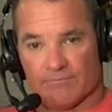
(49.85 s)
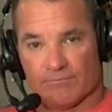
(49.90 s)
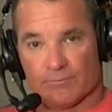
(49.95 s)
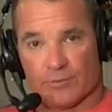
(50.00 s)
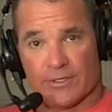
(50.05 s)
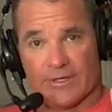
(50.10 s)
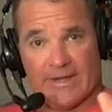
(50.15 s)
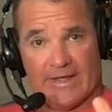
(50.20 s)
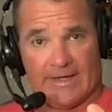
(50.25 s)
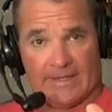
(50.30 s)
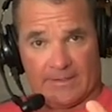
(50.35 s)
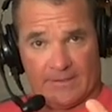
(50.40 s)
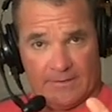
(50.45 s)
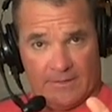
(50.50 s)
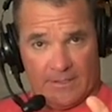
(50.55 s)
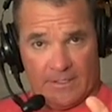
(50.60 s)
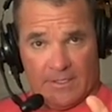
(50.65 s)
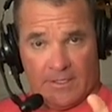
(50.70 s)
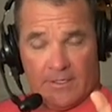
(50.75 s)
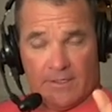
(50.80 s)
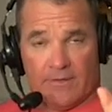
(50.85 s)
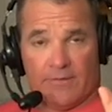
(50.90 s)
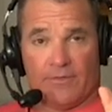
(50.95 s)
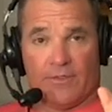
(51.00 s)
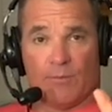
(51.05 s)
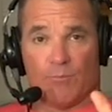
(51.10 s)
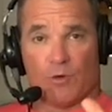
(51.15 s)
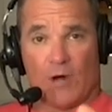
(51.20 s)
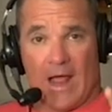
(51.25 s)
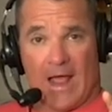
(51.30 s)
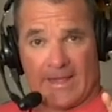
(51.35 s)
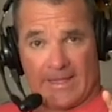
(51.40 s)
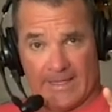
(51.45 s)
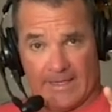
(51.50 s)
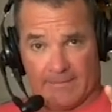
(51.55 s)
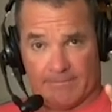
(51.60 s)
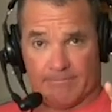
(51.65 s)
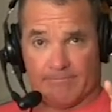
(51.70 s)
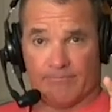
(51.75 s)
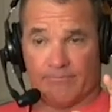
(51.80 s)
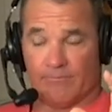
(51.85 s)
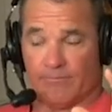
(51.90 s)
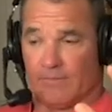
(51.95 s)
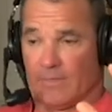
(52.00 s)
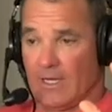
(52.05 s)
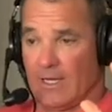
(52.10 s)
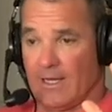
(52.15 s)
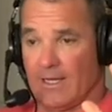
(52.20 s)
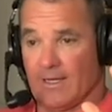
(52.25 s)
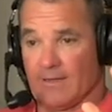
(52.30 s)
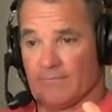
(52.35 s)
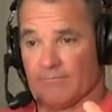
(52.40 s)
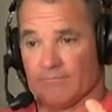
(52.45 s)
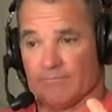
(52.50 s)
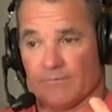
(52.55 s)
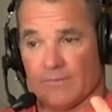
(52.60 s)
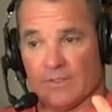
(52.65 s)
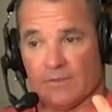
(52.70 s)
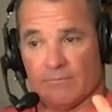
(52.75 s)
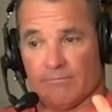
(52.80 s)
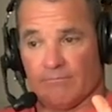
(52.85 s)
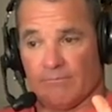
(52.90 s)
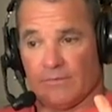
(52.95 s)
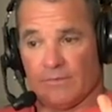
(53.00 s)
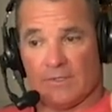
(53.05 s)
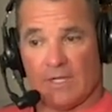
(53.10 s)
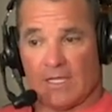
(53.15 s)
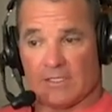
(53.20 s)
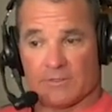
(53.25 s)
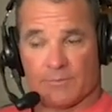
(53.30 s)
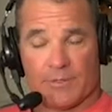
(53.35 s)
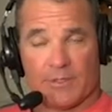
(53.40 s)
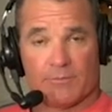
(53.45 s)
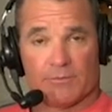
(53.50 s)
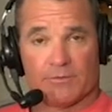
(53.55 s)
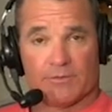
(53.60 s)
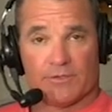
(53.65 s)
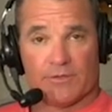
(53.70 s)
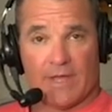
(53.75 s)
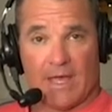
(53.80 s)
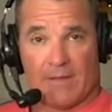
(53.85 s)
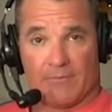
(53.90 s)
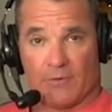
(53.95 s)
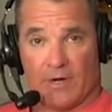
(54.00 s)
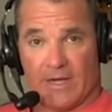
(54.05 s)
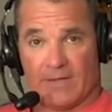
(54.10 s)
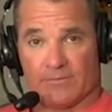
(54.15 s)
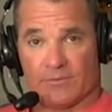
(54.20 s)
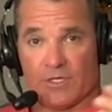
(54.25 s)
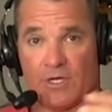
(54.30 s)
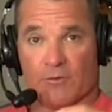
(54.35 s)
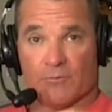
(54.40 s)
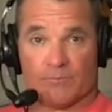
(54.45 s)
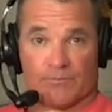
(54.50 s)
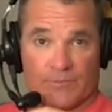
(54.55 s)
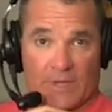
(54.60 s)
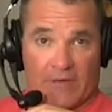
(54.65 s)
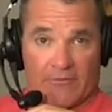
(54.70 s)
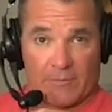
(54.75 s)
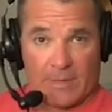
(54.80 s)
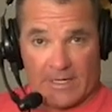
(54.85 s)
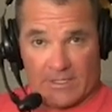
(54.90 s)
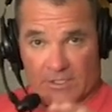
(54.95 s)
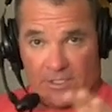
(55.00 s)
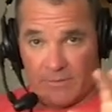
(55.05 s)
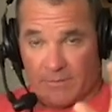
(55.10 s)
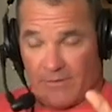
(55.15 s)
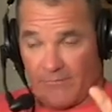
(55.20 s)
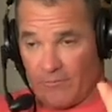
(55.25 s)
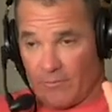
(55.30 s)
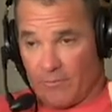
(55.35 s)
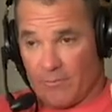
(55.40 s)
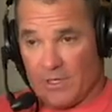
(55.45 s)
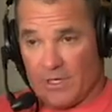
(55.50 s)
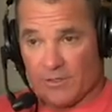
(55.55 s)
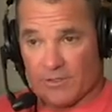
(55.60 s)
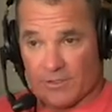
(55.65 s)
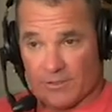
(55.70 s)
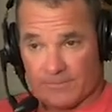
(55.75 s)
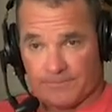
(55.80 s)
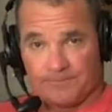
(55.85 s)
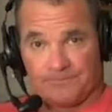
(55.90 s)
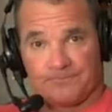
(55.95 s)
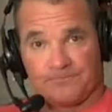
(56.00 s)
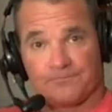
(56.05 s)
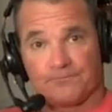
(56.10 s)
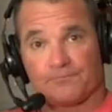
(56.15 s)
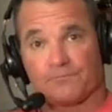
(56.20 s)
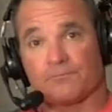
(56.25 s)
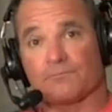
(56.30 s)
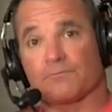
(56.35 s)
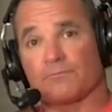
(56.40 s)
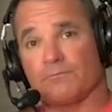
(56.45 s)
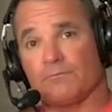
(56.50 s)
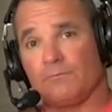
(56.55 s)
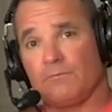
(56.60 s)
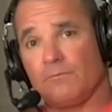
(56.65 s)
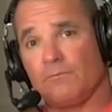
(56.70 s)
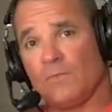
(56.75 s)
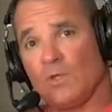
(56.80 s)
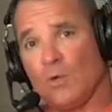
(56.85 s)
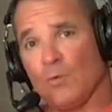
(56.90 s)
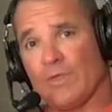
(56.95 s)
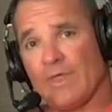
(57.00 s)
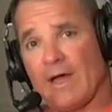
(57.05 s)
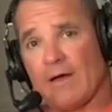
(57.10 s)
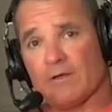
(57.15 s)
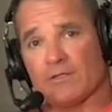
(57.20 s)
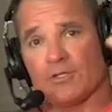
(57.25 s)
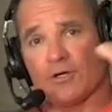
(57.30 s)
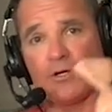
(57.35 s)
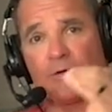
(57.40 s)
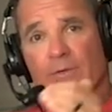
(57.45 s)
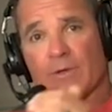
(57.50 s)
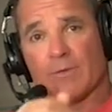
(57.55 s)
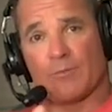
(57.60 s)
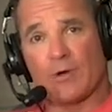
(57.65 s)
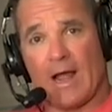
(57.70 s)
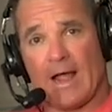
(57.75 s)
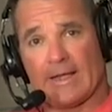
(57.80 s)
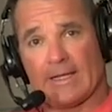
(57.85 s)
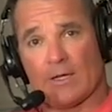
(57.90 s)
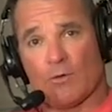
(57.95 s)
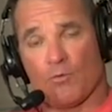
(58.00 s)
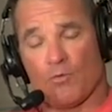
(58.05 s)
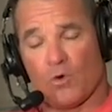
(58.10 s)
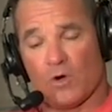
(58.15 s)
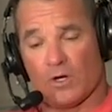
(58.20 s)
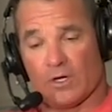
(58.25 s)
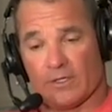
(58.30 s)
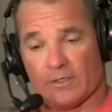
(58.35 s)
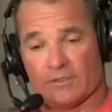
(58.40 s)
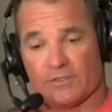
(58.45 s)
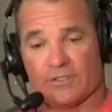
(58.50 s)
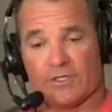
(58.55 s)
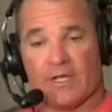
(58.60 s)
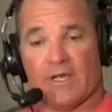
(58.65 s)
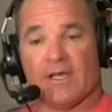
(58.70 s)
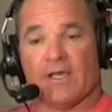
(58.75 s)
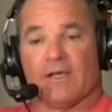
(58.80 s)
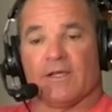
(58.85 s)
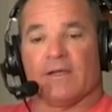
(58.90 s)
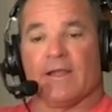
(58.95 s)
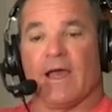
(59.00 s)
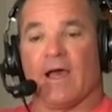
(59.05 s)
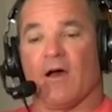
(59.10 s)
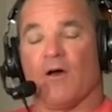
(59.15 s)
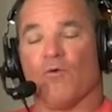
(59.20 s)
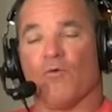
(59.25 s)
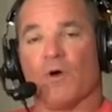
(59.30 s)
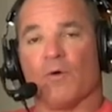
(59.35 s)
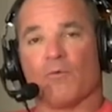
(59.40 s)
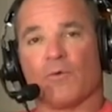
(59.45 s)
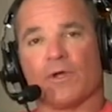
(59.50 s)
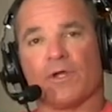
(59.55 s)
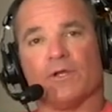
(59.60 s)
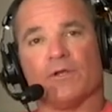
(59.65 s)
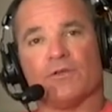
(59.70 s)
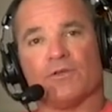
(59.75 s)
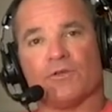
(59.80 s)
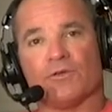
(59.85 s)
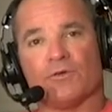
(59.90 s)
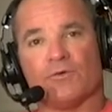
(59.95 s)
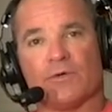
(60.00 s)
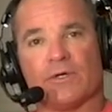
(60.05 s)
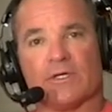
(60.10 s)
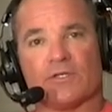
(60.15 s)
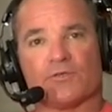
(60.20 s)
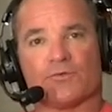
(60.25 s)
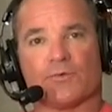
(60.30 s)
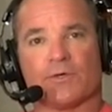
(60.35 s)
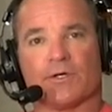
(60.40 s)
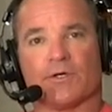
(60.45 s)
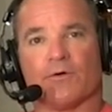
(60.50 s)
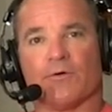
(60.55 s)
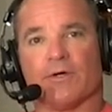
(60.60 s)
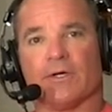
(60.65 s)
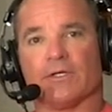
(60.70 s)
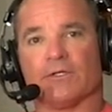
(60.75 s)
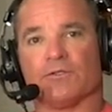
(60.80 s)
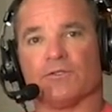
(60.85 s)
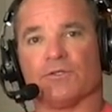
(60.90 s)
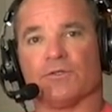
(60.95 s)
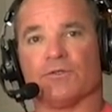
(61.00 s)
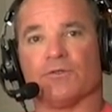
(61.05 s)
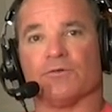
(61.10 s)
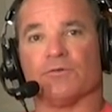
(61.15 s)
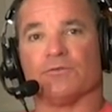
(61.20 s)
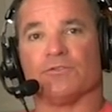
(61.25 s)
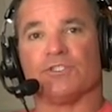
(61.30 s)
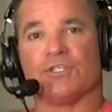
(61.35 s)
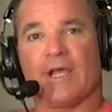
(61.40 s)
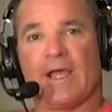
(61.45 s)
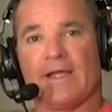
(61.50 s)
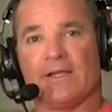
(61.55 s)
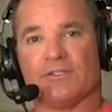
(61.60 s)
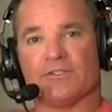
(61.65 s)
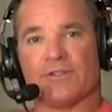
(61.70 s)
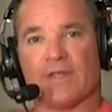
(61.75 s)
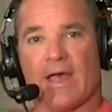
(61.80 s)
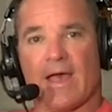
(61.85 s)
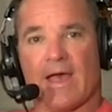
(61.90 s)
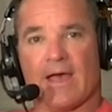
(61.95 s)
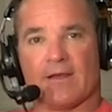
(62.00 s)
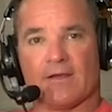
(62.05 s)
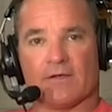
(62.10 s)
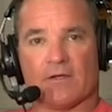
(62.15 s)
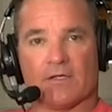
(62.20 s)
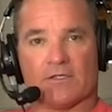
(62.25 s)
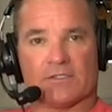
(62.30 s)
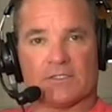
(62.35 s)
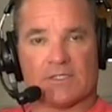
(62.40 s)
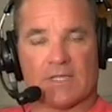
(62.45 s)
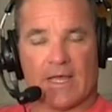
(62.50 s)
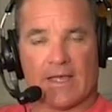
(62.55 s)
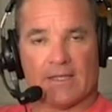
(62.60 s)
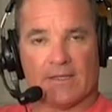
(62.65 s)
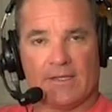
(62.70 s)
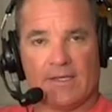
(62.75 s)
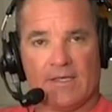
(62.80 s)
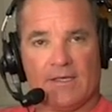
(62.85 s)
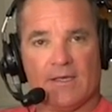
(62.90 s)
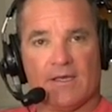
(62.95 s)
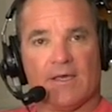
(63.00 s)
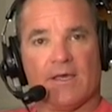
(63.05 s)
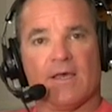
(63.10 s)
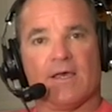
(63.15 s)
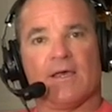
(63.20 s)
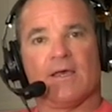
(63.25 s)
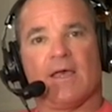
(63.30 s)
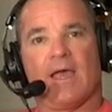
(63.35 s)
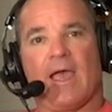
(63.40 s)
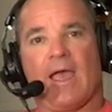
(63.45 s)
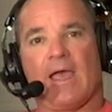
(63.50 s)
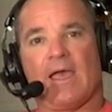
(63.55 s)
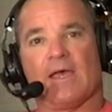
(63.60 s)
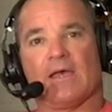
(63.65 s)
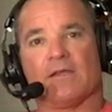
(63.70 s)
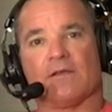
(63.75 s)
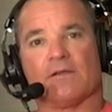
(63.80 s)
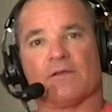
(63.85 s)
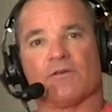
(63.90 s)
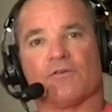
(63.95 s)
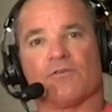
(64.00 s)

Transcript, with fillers: predict the bracket. Lots of people do that, right? So everybody's going to be familiar with how a tournament bracket works. Now, what we're going to do is we're going to change that slightly and